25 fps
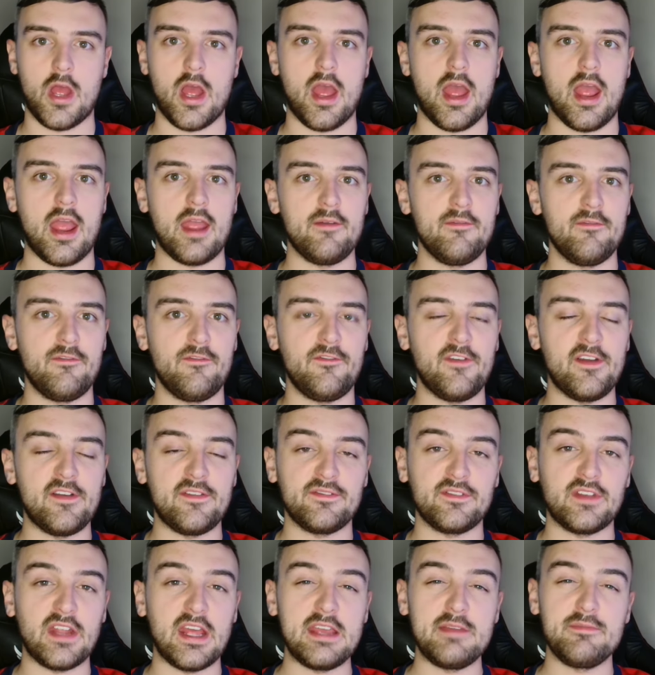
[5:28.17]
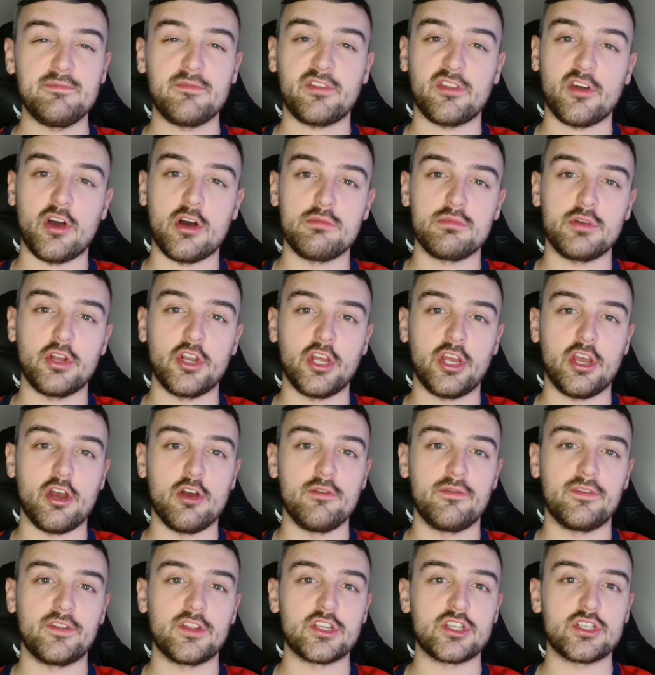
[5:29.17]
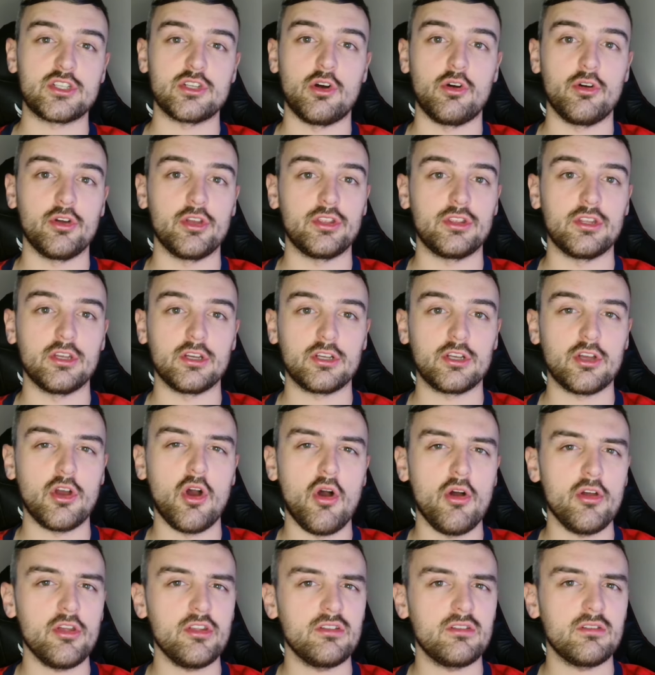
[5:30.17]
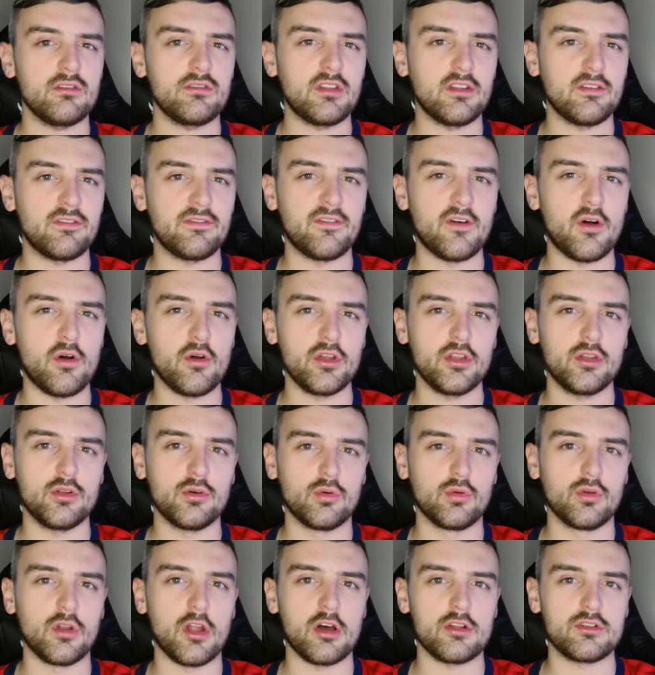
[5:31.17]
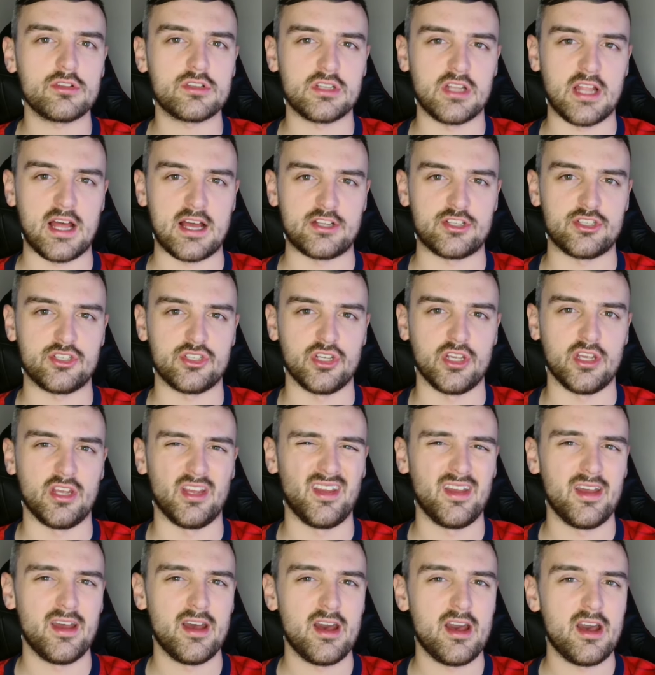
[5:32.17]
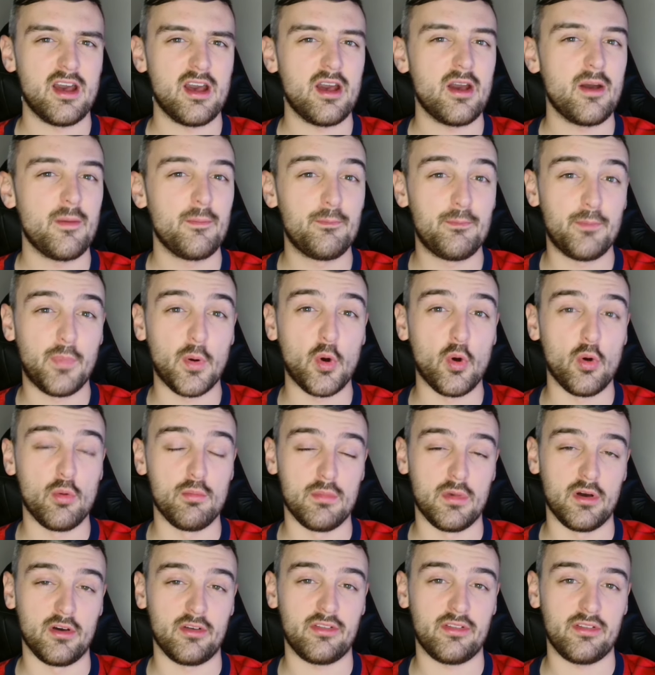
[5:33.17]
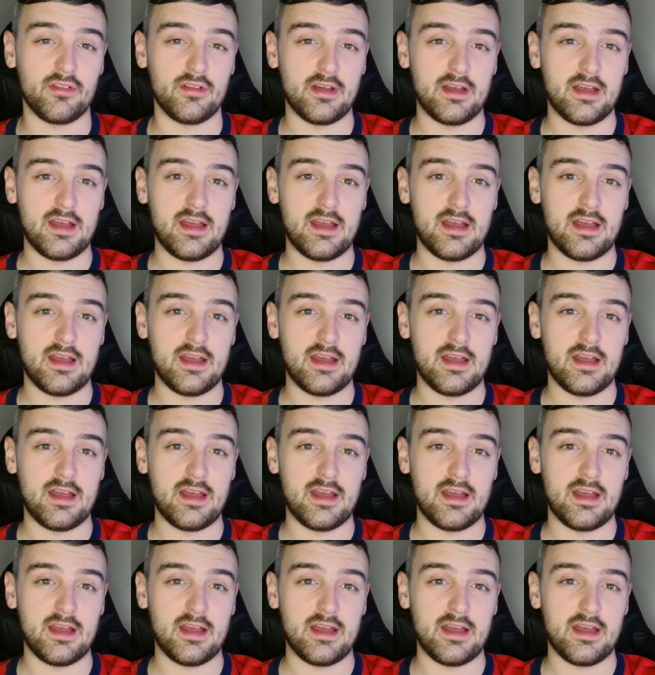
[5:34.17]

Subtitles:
In 15th, I'm going to go for the side that kind of defied all odds last year, Bournemouth.